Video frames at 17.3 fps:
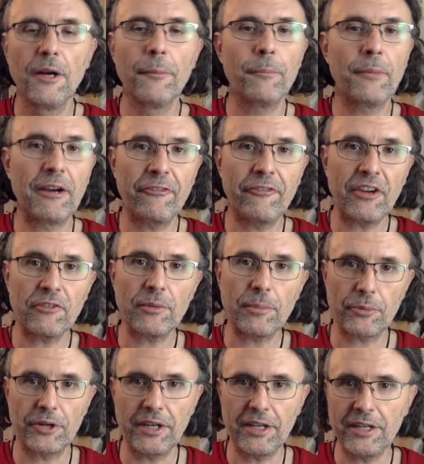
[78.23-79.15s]
My favorite
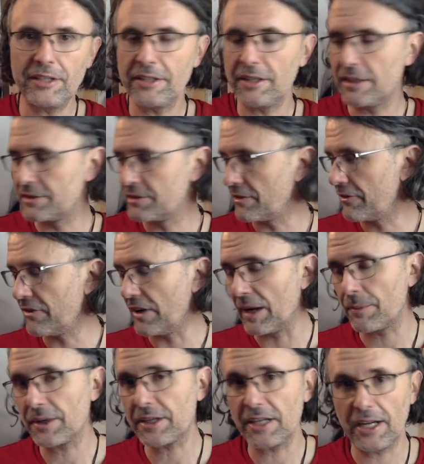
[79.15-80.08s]
brand is the
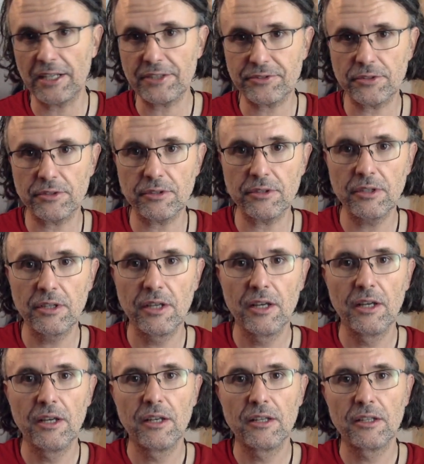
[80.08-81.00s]
Faber-Castell
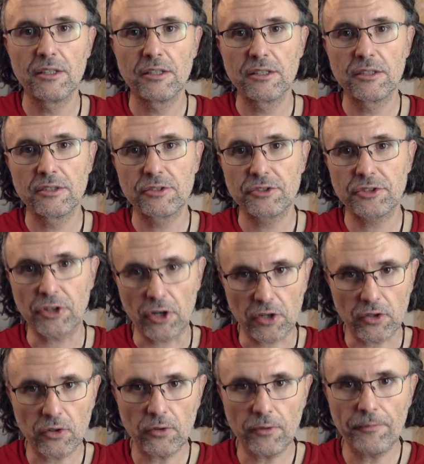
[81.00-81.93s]

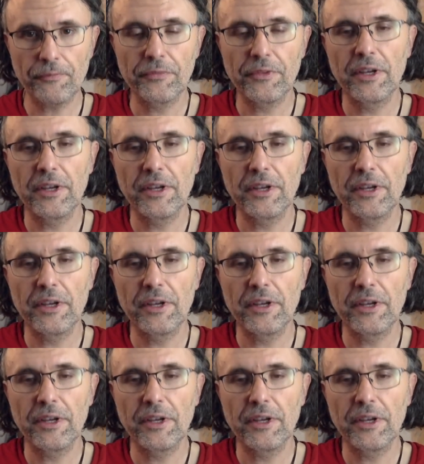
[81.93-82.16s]
charcoal.